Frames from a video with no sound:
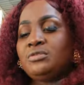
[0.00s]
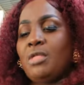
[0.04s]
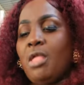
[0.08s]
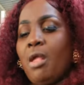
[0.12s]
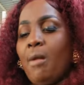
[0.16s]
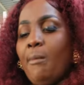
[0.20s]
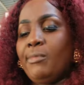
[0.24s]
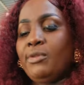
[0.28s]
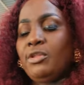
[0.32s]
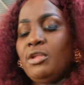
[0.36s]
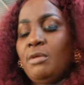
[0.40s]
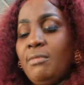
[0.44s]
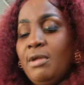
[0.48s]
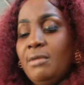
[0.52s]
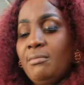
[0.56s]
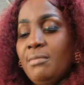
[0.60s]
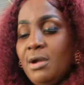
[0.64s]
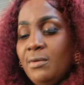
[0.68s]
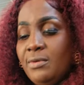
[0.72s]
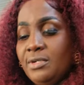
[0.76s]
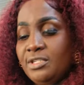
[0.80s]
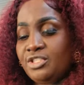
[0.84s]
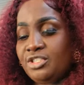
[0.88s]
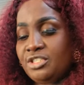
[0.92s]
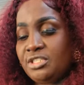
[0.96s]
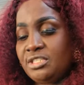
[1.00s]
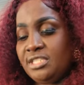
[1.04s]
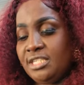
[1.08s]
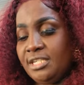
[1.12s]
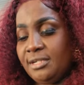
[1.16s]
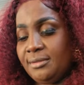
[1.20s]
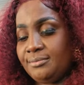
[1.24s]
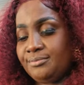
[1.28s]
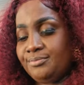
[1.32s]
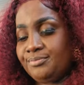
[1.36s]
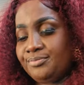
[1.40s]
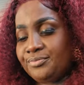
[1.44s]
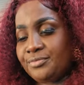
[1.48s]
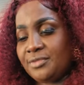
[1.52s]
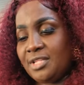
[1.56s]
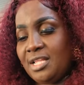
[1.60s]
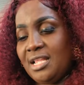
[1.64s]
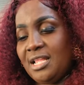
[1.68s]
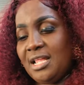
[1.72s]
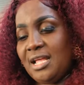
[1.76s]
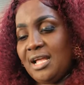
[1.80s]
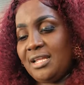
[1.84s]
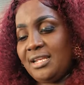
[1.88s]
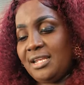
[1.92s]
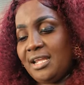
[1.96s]
I don't remember what she name.
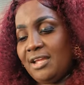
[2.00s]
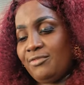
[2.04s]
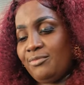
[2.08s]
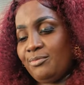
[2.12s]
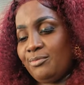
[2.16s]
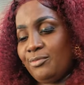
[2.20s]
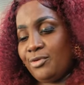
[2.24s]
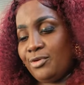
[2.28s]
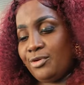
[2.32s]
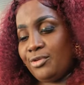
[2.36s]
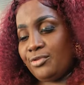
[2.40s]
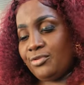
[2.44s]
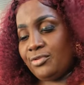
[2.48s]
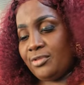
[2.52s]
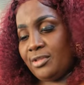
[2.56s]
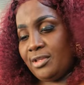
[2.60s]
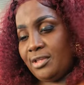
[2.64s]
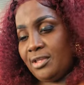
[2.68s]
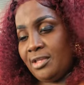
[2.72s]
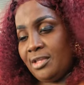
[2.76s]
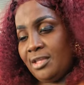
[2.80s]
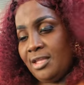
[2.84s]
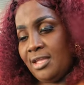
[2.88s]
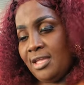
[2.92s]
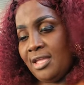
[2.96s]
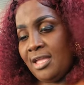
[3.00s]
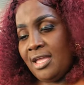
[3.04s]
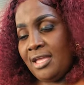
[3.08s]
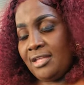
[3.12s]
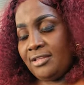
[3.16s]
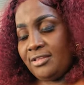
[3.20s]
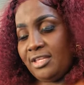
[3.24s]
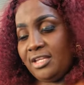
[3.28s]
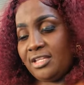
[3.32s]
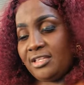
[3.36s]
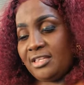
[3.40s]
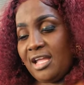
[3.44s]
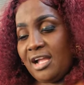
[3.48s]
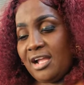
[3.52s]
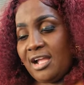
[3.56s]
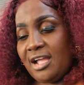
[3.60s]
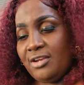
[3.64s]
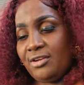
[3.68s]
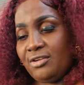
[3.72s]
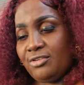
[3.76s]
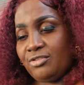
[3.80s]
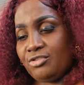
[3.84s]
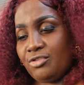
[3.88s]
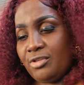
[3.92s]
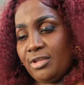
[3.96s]
Lord have mercy. TikTok
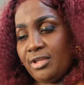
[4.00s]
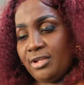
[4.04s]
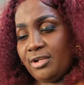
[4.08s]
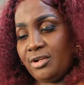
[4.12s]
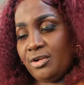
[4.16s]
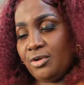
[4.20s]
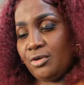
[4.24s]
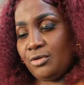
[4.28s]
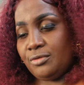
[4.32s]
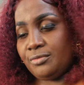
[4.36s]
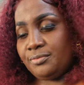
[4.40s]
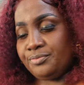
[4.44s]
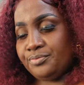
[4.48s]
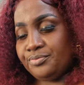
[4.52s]
cannot let it go.